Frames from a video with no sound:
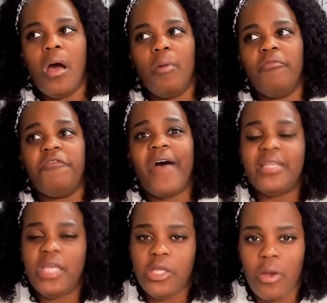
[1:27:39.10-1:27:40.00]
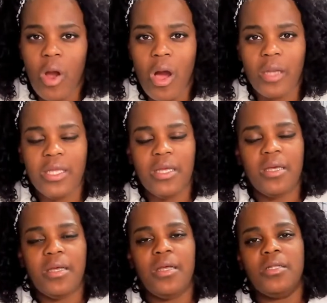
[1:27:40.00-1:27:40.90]
finding your
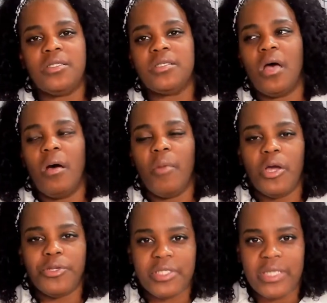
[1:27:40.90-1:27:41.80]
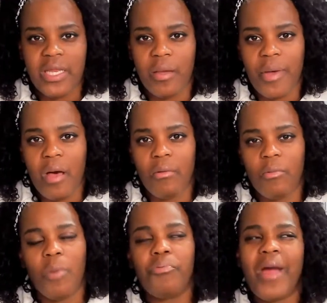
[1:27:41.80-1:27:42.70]
audience, understanding about,
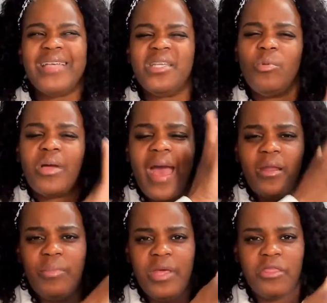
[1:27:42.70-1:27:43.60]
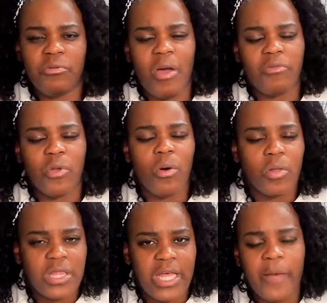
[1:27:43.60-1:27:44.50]
well, pricing will kind of be throughout the
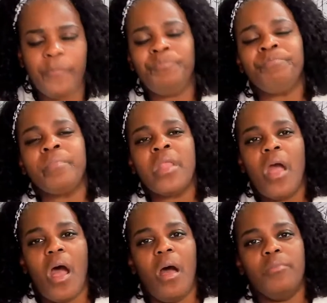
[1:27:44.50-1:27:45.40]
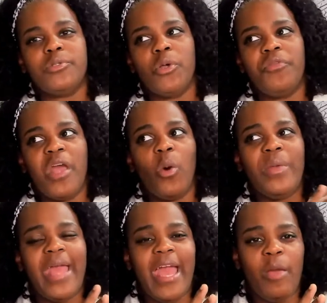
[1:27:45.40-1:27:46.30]
whole thing. So they'll
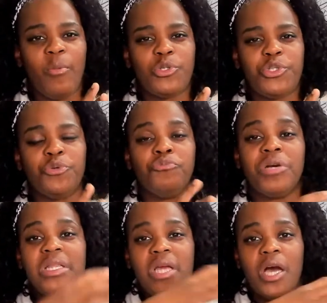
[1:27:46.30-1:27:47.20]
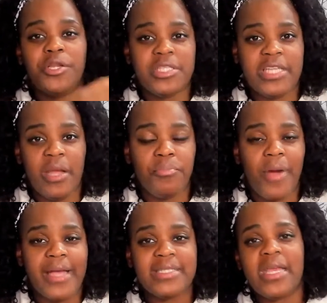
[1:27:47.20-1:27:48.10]
be able to really understand
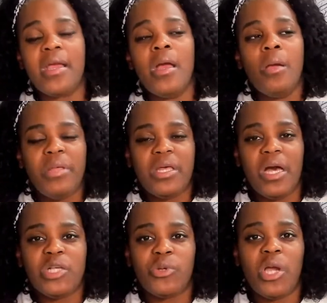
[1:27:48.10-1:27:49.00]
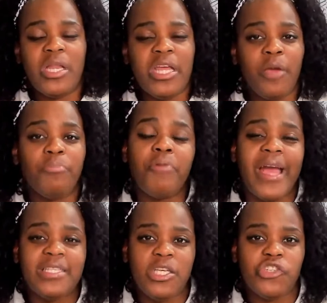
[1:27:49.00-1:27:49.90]
pricing because we're going to get
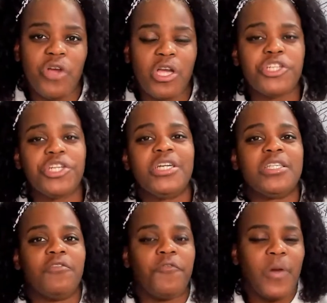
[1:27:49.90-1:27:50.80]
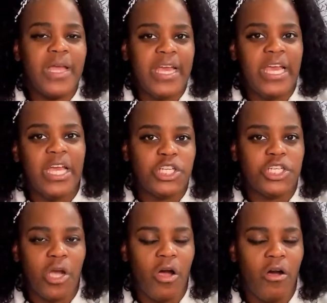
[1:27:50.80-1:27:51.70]
pricing structures for
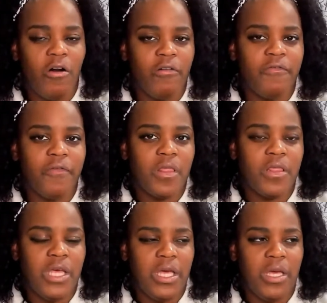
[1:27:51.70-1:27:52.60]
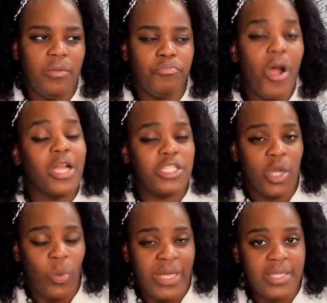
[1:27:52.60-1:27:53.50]
each of the
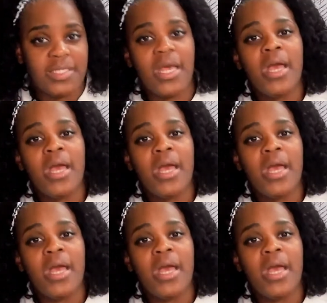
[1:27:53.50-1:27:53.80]
project weeks.